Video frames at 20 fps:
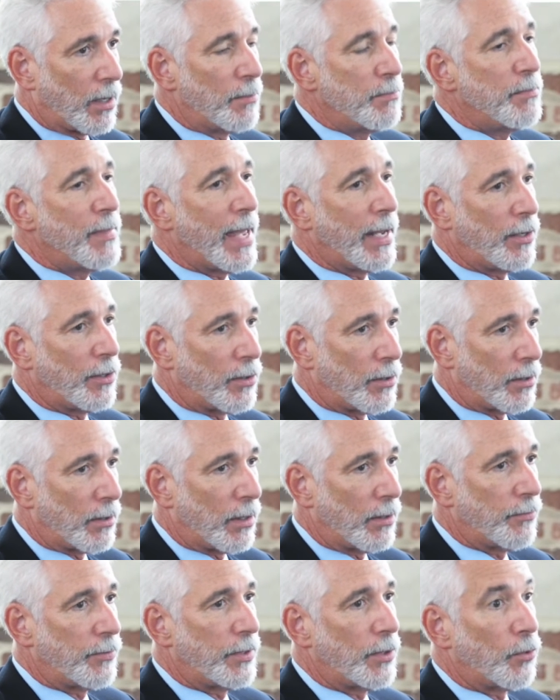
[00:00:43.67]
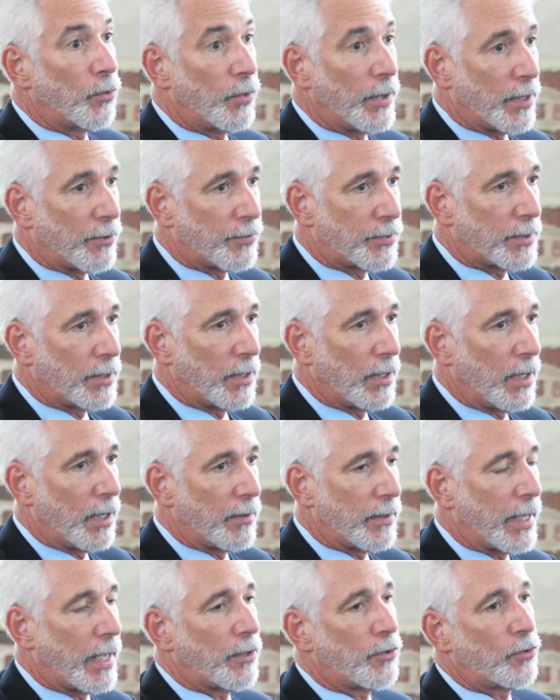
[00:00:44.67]
a mender of the rift
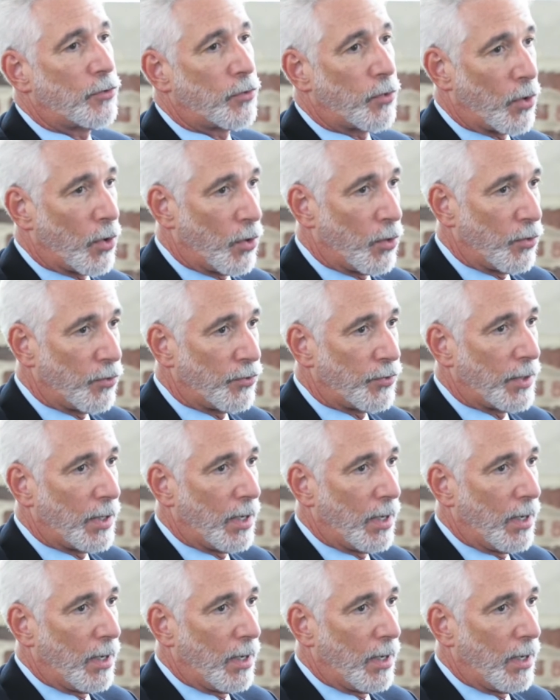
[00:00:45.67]
that drove